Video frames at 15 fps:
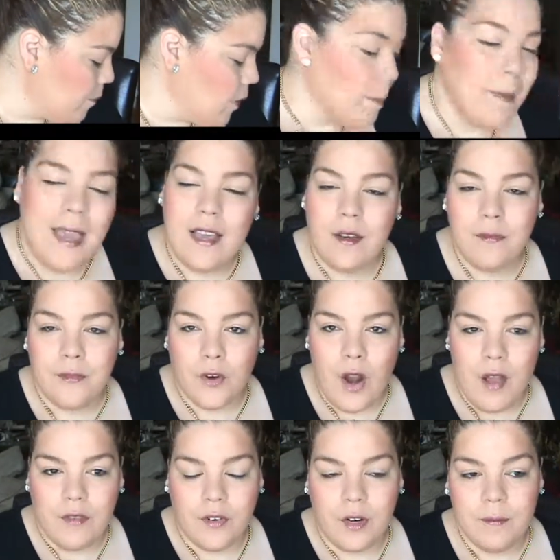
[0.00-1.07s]
Makeup
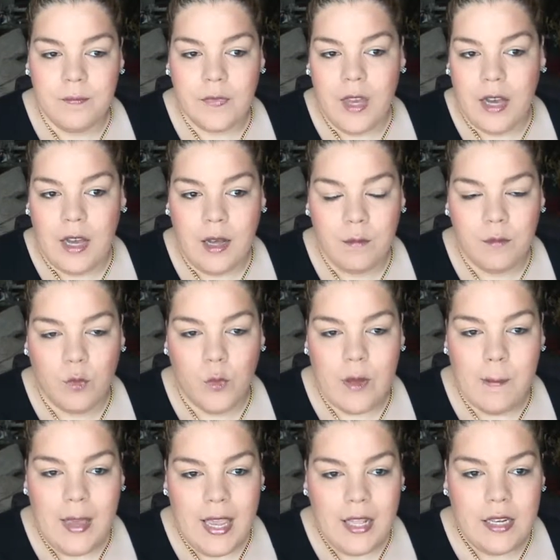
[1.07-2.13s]
Forever. We
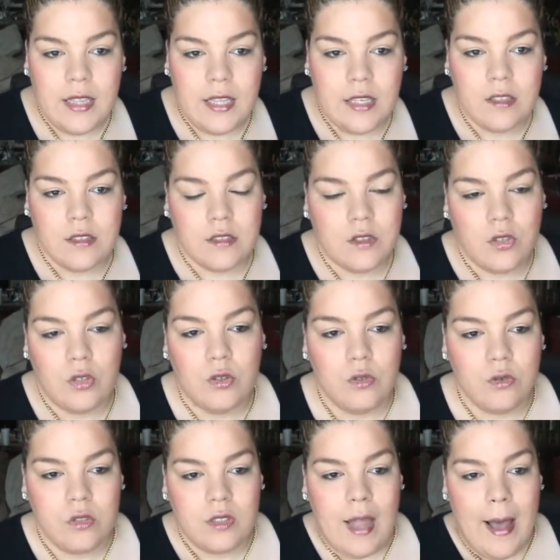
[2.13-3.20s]
made these
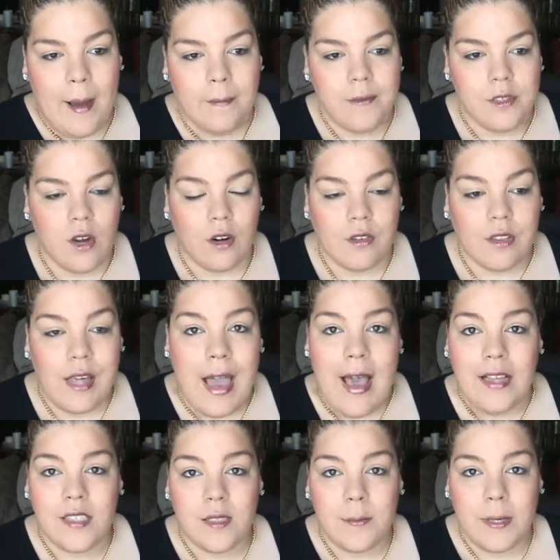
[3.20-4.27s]
2 stops our
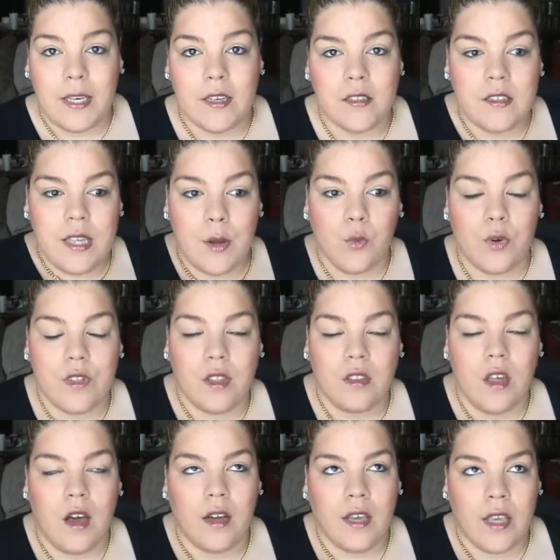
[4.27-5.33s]
last because they were the
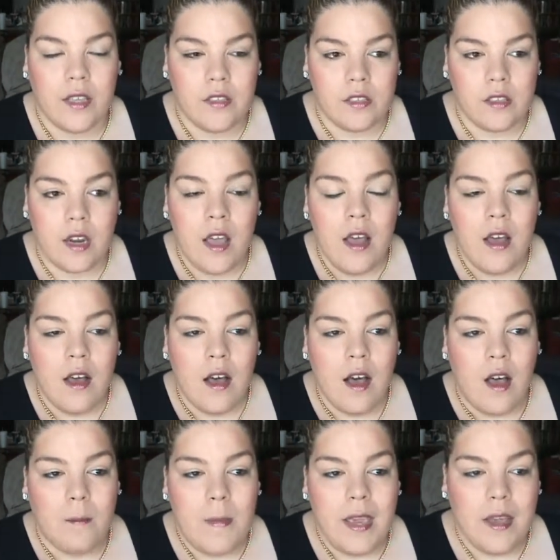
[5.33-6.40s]
longest.
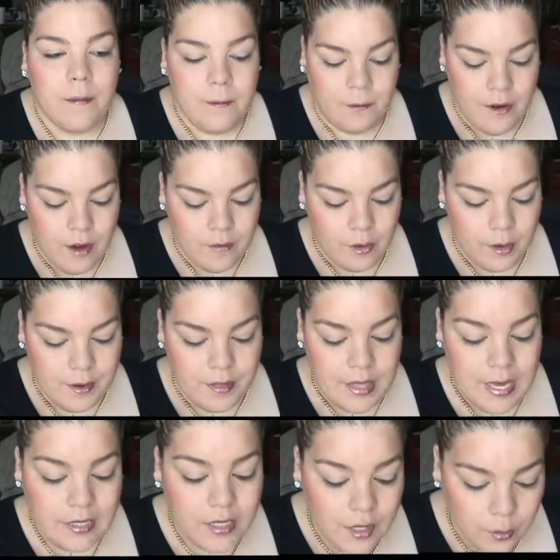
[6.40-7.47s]
Makeup Forever,
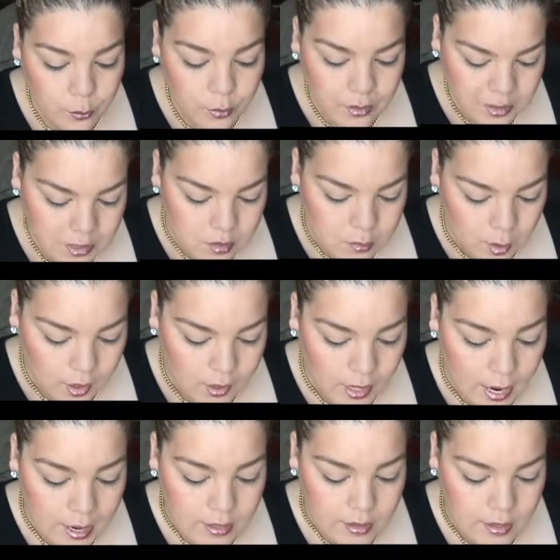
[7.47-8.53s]
they did it really smart,
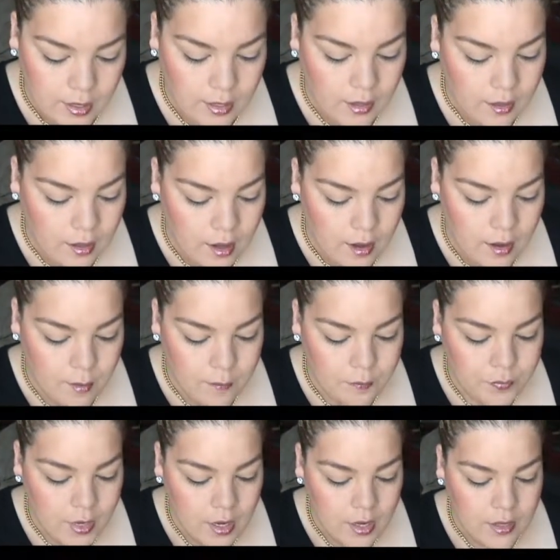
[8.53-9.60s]
I think.
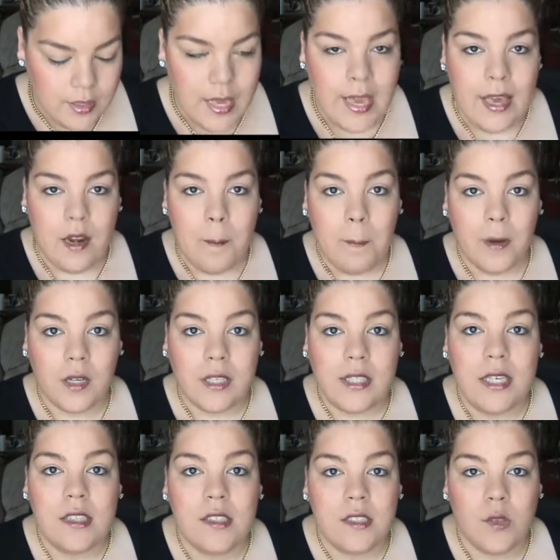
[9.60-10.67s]
They had a
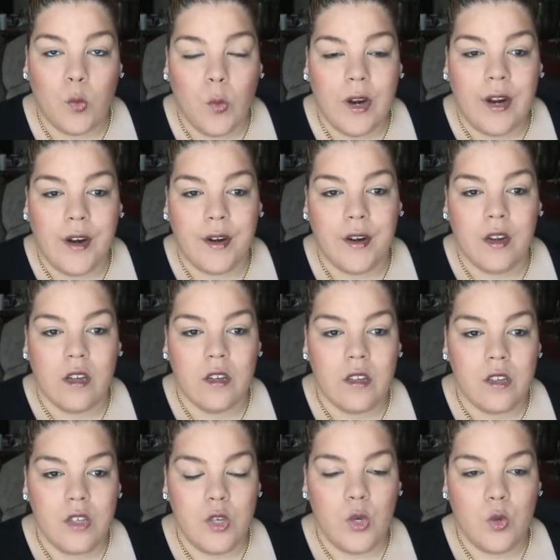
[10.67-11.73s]
booklet where
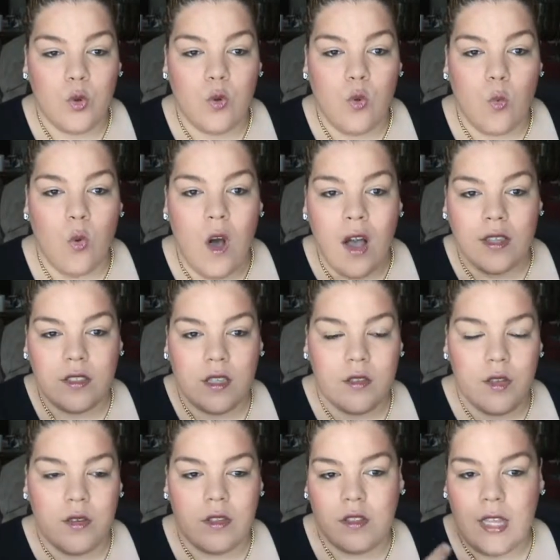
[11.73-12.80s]

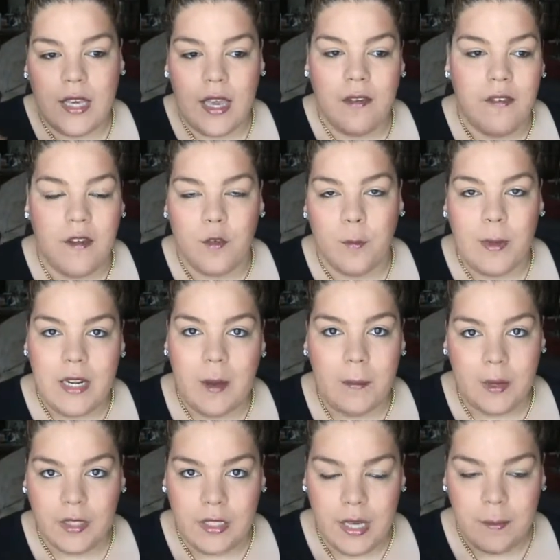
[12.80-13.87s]
they gave everybody a
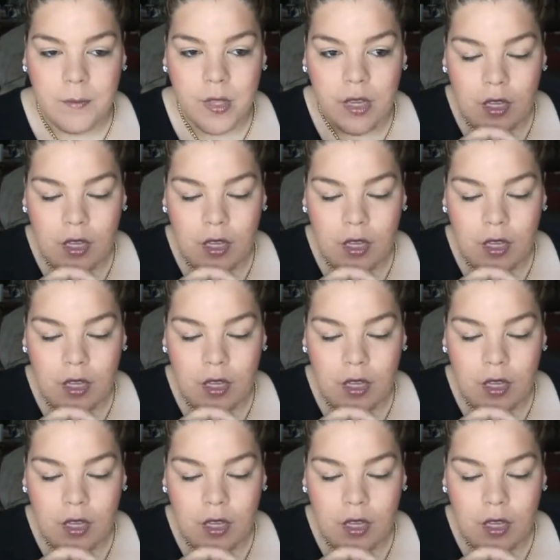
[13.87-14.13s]
booklet.